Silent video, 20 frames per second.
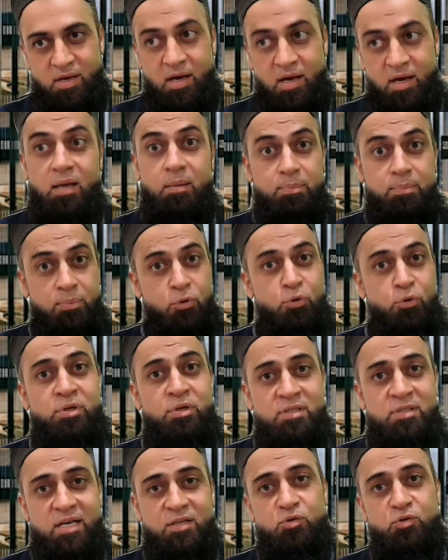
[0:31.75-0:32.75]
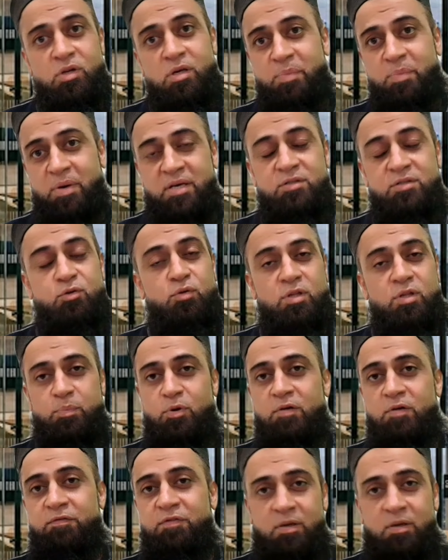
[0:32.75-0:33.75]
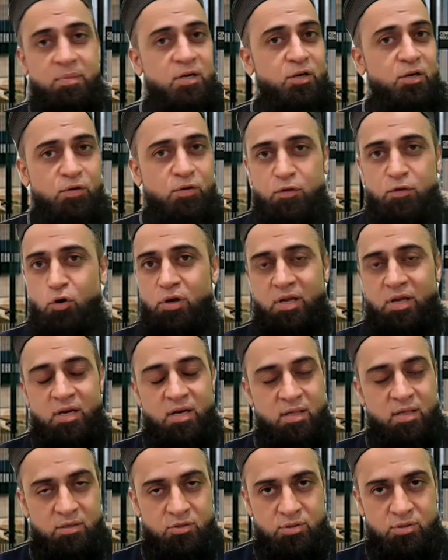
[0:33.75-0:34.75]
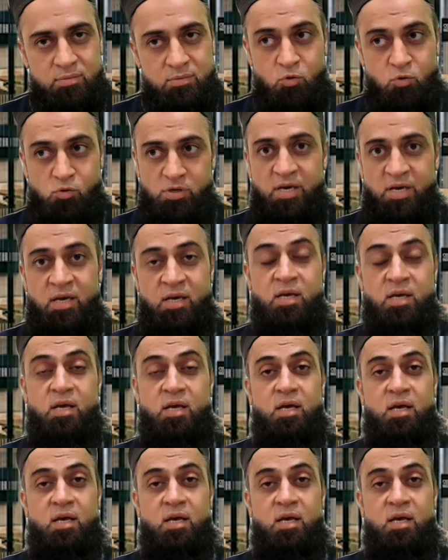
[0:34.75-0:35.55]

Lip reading: And bonus actually based on the profitability of the organization. Okay.